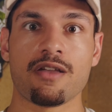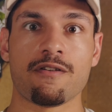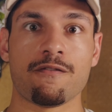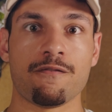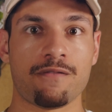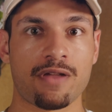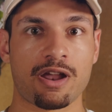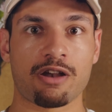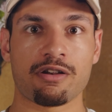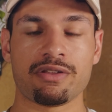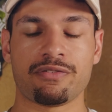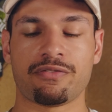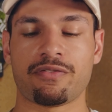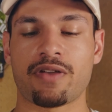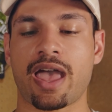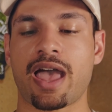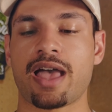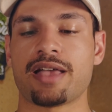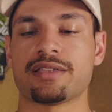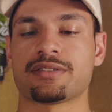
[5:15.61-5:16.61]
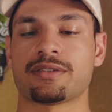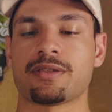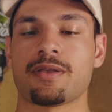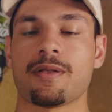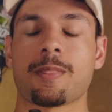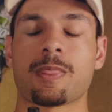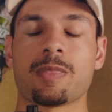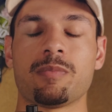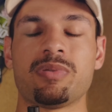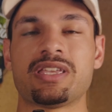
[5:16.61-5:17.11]
very fast
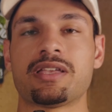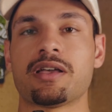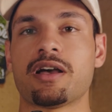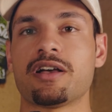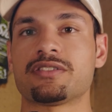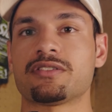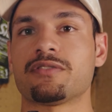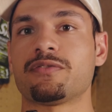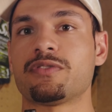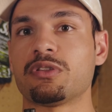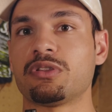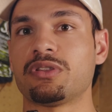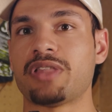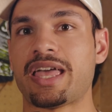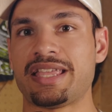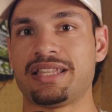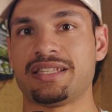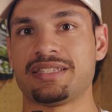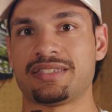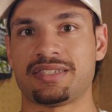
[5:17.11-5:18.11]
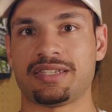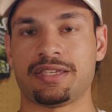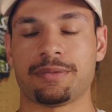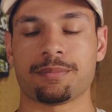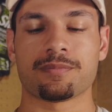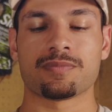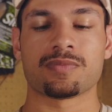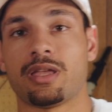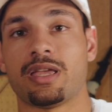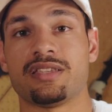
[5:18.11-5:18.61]
because of the latency.
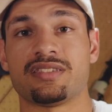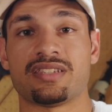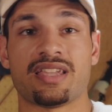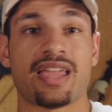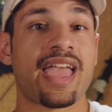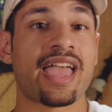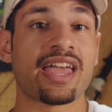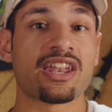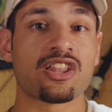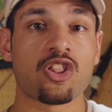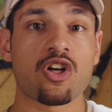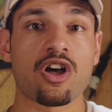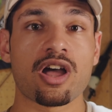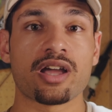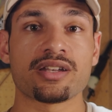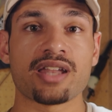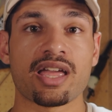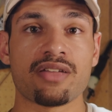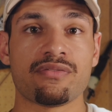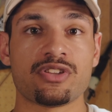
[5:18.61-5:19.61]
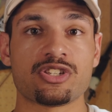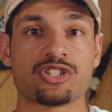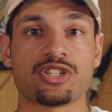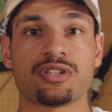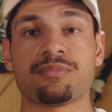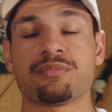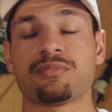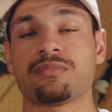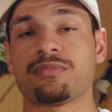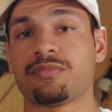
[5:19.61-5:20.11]
Is it analog night
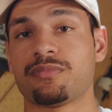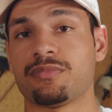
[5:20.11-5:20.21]
vision?